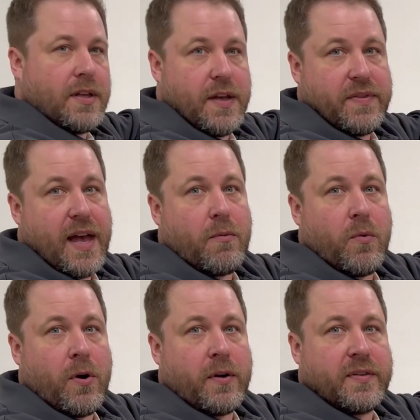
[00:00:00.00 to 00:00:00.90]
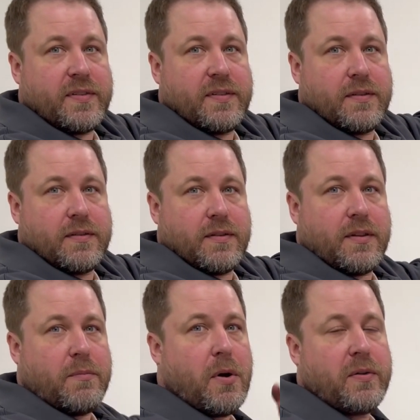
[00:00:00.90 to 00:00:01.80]
If that works,
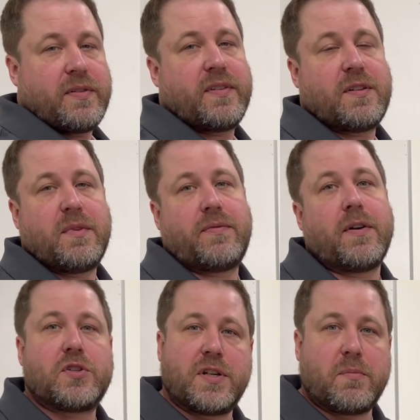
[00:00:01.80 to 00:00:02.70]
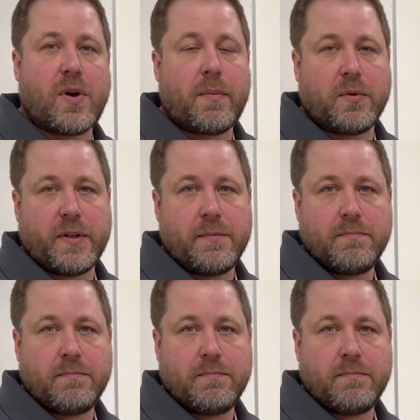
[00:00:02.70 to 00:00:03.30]
the motor system is functioning properly.